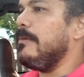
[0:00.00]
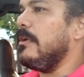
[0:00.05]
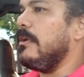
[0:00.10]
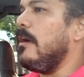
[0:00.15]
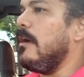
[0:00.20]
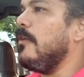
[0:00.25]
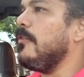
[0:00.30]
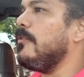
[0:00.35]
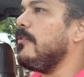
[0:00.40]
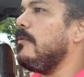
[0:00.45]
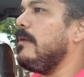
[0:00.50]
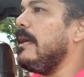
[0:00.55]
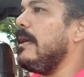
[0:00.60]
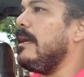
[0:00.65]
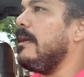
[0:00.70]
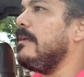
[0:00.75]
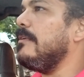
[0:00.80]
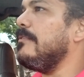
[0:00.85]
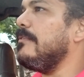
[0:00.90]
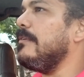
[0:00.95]
but also
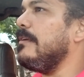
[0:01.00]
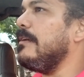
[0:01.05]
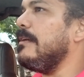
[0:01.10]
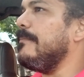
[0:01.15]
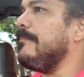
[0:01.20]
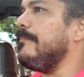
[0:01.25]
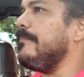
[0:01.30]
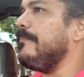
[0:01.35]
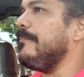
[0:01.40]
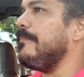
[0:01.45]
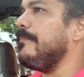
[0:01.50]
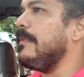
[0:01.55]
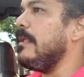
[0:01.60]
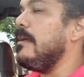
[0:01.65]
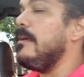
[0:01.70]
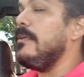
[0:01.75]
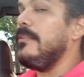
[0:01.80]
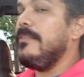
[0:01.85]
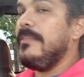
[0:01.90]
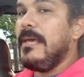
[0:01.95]
has the
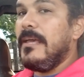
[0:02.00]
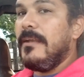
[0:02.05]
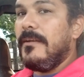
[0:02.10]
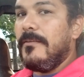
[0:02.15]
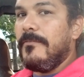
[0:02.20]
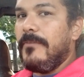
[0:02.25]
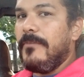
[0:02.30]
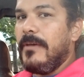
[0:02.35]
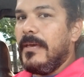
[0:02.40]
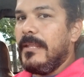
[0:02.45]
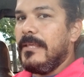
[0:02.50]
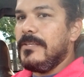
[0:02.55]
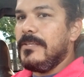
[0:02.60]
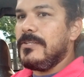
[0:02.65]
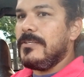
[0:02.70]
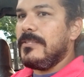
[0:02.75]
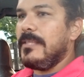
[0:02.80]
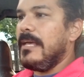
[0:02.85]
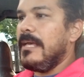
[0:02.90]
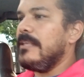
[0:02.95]
added
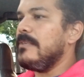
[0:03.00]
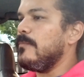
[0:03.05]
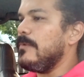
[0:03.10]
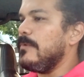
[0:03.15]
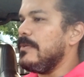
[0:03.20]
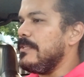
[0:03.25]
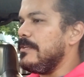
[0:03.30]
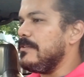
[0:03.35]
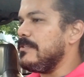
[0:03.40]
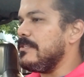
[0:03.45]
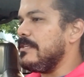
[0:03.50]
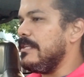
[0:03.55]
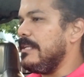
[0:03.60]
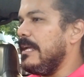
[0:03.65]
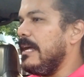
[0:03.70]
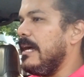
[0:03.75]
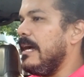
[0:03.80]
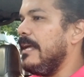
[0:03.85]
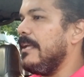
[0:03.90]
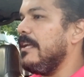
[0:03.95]
advantage that when you're
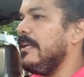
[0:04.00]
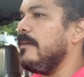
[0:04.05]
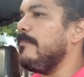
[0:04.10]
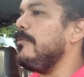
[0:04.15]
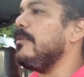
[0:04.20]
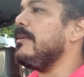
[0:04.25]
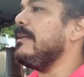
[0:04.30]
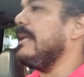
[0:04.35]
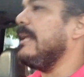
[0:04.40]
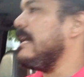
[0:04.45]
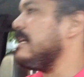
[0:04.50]
sitting high up, you can